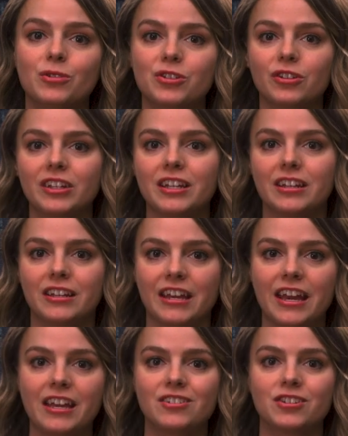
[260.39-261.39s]
usually
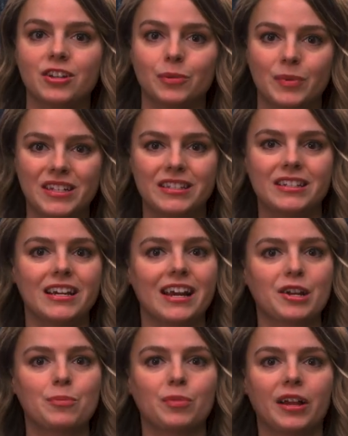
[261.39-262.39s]
gauge their
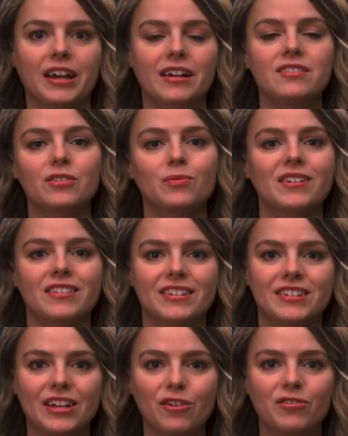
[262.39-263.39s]
PCI compliance with a
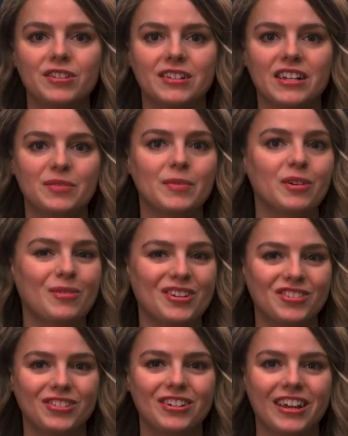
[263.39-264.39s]
self assessment
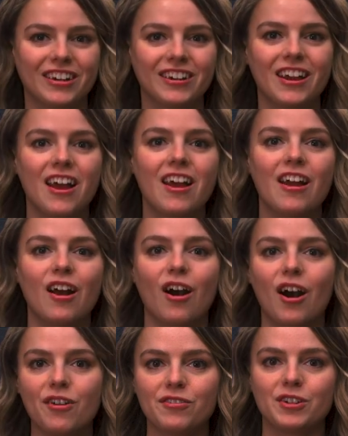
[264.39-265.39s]
questionnaire
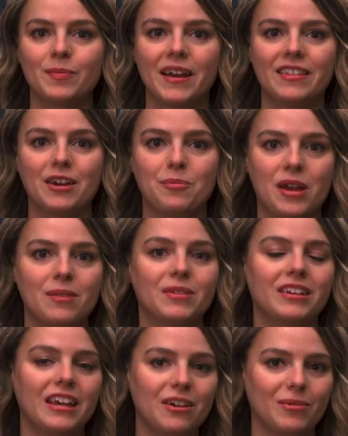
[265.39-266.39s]
offered by that
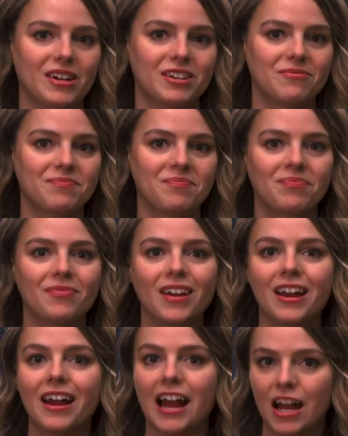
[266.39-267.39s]
payment gateway.
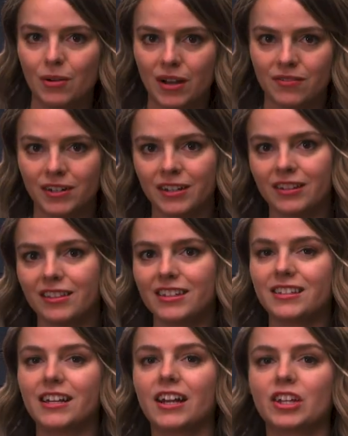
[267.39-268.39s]
However,
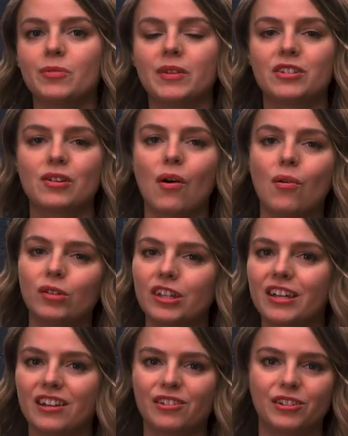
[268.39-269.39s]
this document
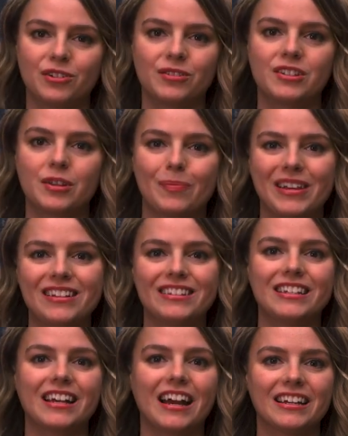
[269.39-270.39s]
only includes the
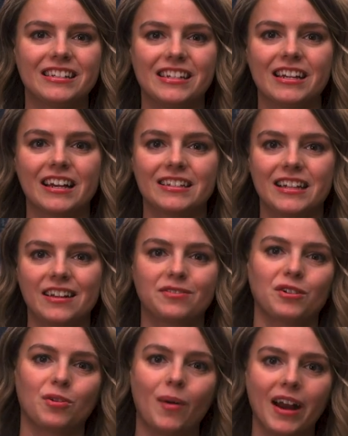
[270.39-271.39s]
PCI DSS
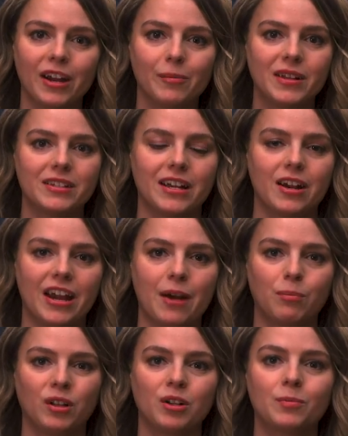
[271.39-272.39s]
requirements
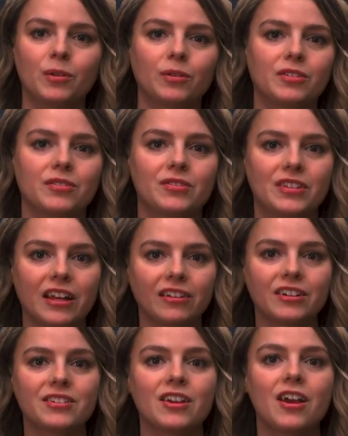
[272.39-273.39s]
applicable to
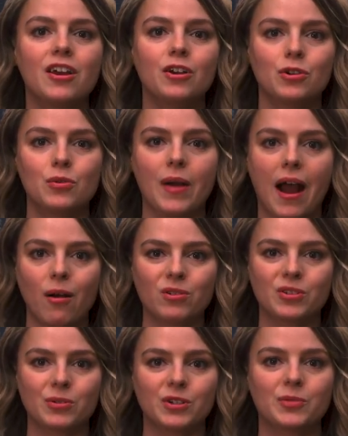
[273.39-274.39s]
sellers who
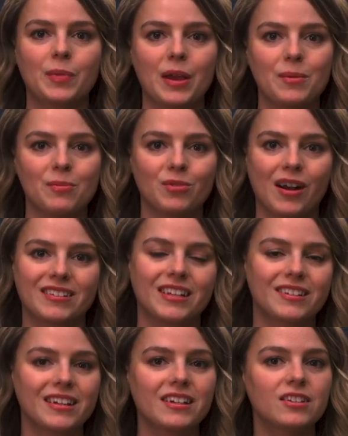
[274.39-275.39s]
outsource payment
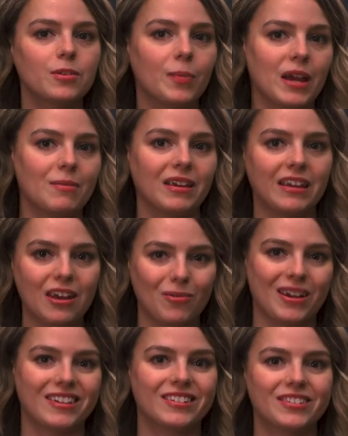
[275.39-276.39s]
processing to payment
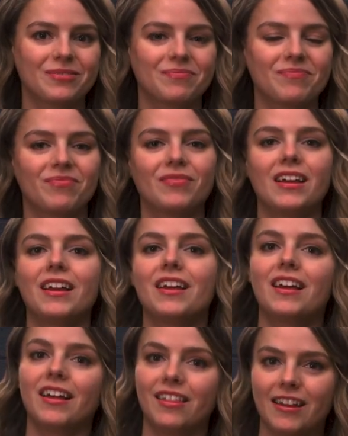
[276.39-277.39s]
gateways.
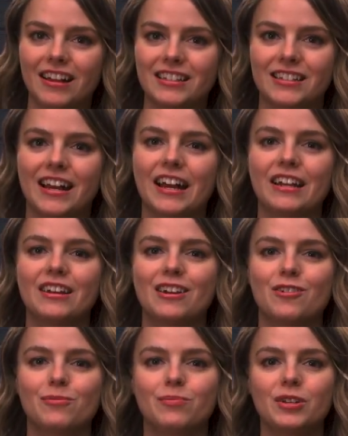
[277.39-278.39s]
That said,
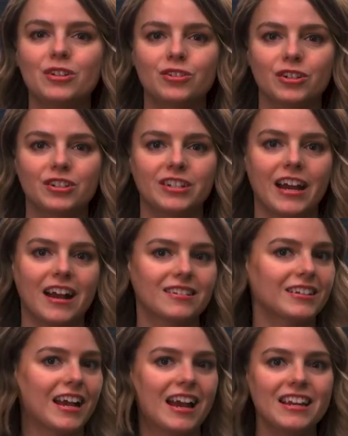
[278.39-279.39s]
be sure to
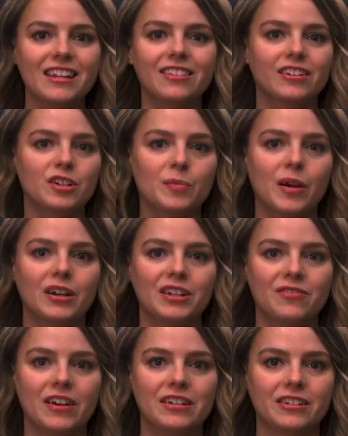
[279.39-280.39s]
ask any third
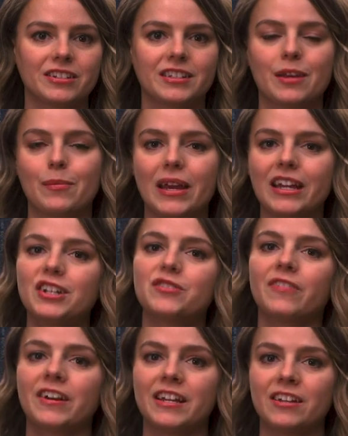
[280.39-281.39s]
party vendors that manage
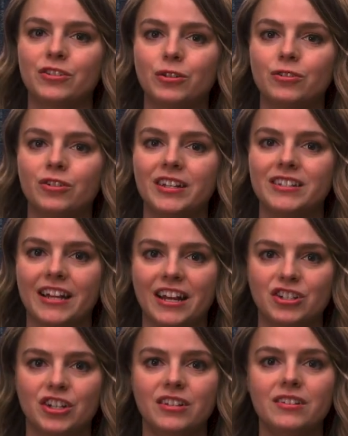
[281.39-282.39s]
financial
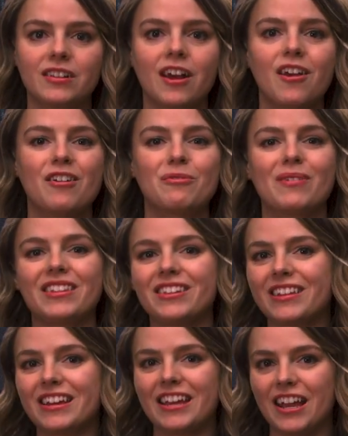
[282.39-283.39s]
transactions whether
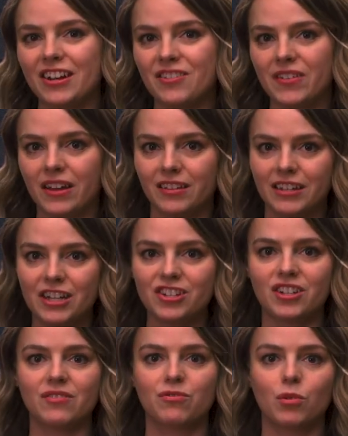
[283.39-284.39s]
they carry
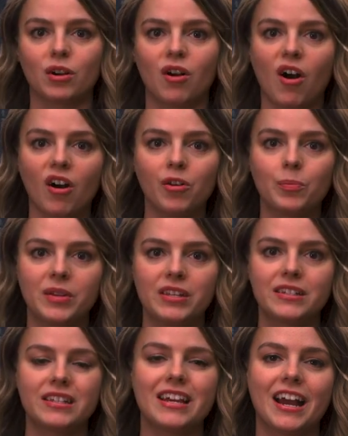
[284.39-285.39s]
validation for all
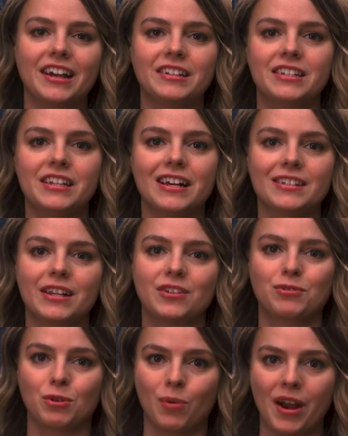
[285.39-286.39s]
PCI
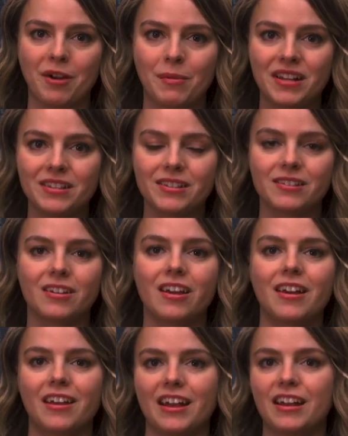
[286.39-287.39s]
DSS requirements,
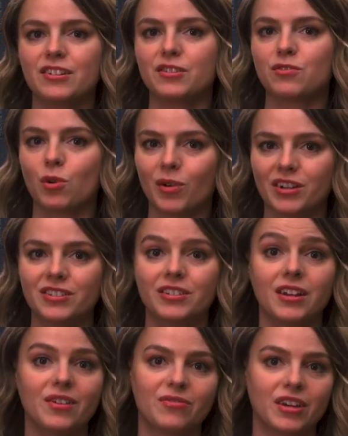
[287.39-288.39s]
and of
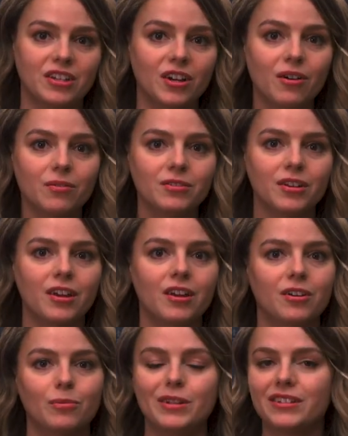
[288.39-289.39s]
course, if they don't,
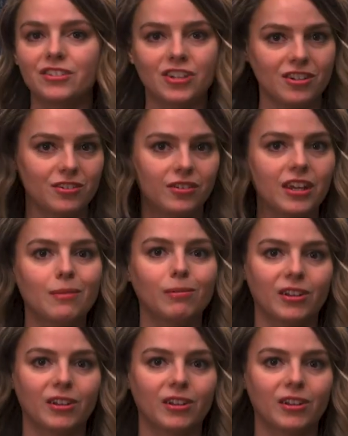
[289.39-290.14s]
we suggest you keep